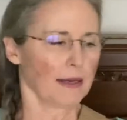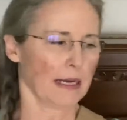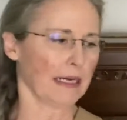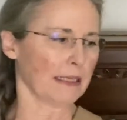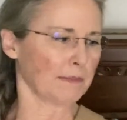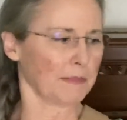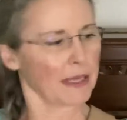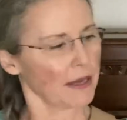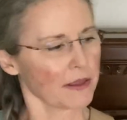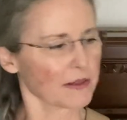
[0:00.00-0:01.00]

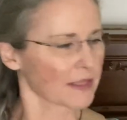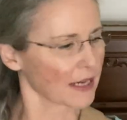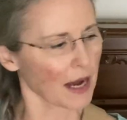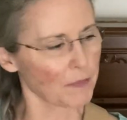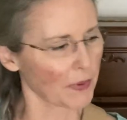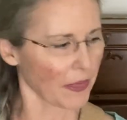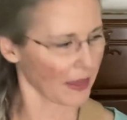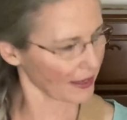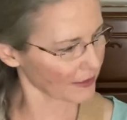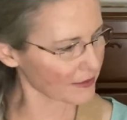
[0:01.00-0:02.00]
There's a couple
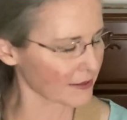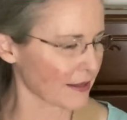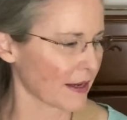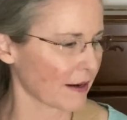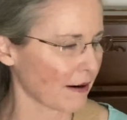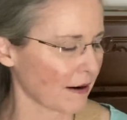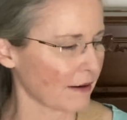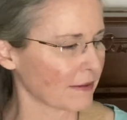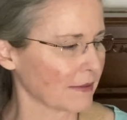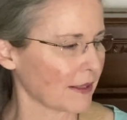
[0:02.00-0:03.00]
things that
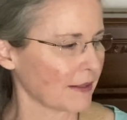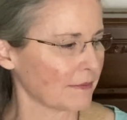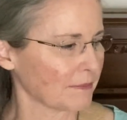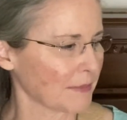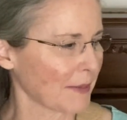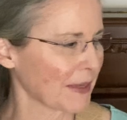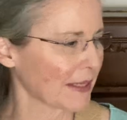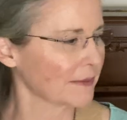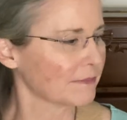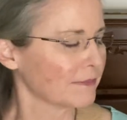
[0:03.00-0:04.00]
are
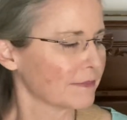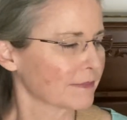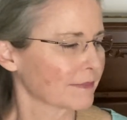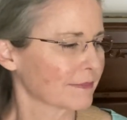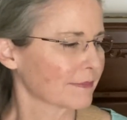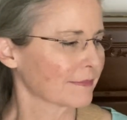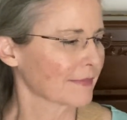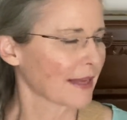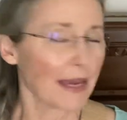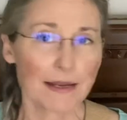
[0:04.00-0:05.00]
maybe
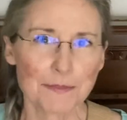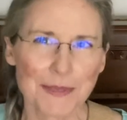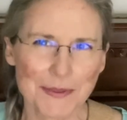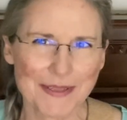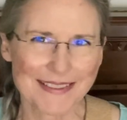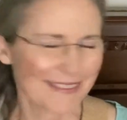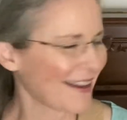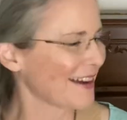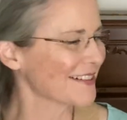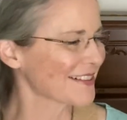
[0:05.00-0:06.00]
hidden between the
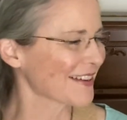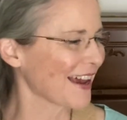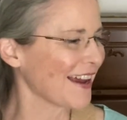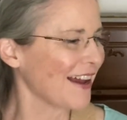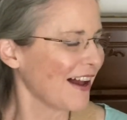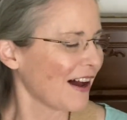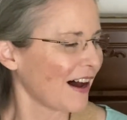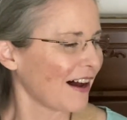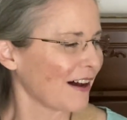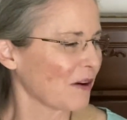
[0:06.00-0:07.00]
lines, okay?
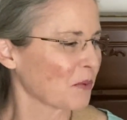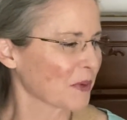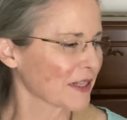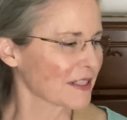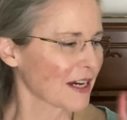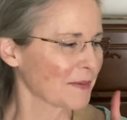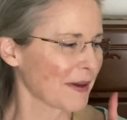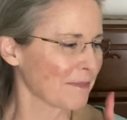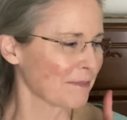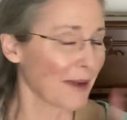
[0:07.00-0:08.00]
We're going to talk
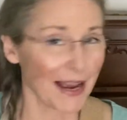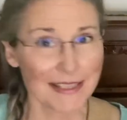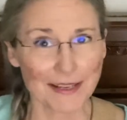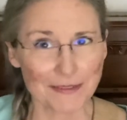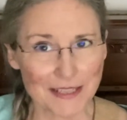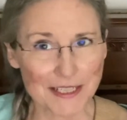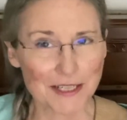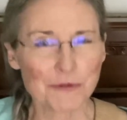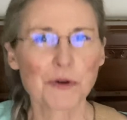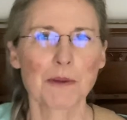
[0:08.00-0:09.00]
about my definition
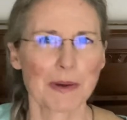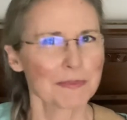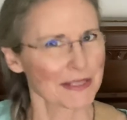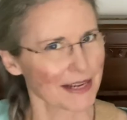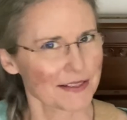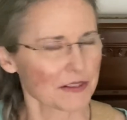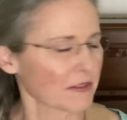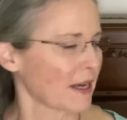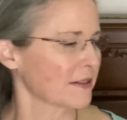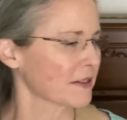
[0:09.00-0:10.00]
of warm-ups and
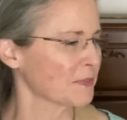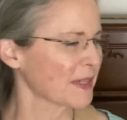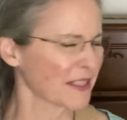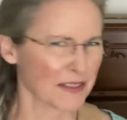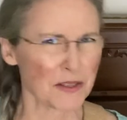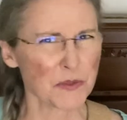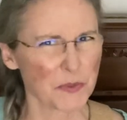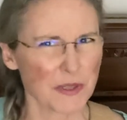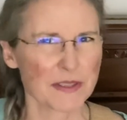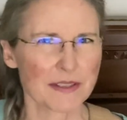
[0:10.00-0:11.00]
exercises because those
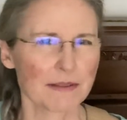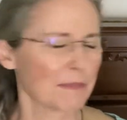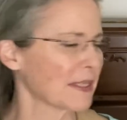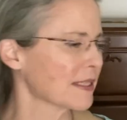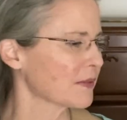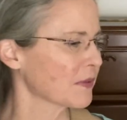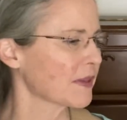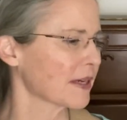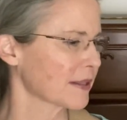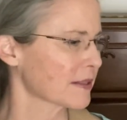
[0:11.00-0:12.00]
words can mean different
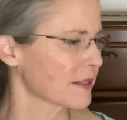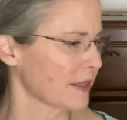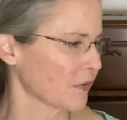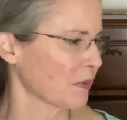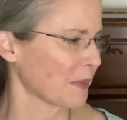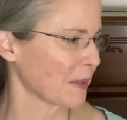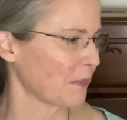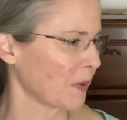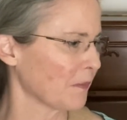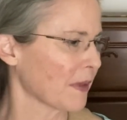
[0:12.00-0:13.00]
things to different
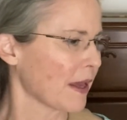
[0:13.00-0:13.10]
people.